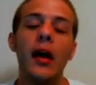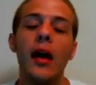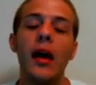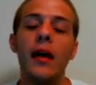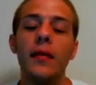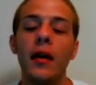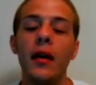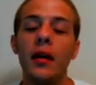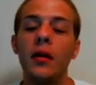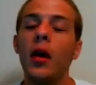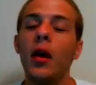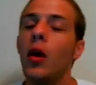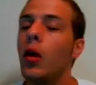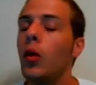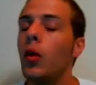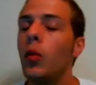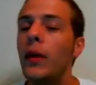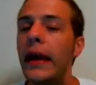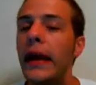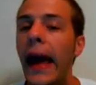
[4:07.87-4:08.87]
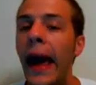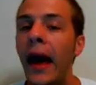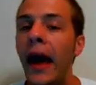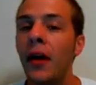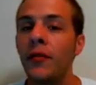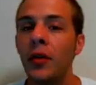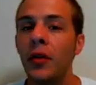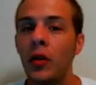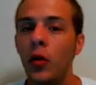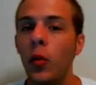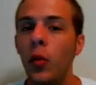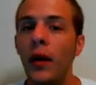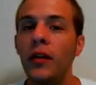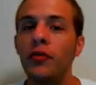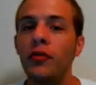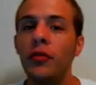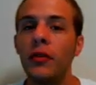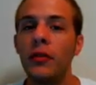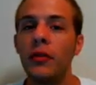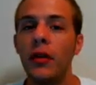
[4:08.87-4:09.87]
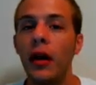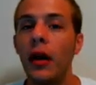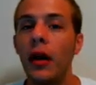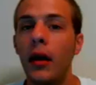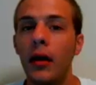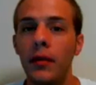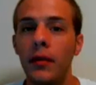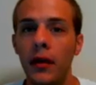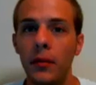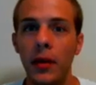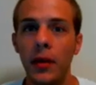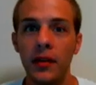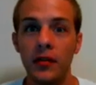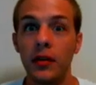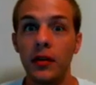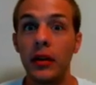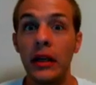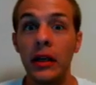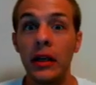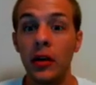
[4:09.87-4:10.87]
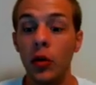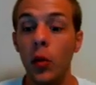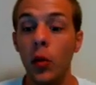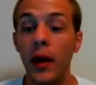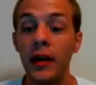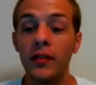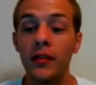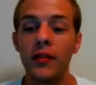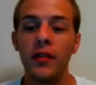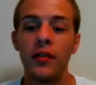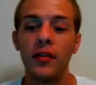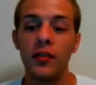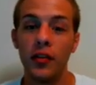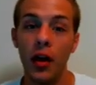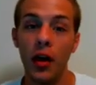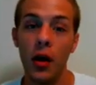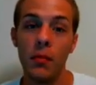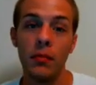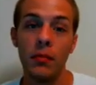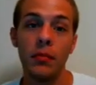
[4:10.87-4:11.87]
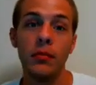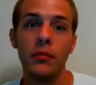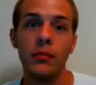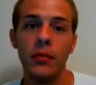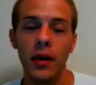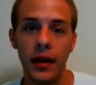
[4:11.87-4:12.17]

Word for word: and then we have an equation uh, that basically equates the sum,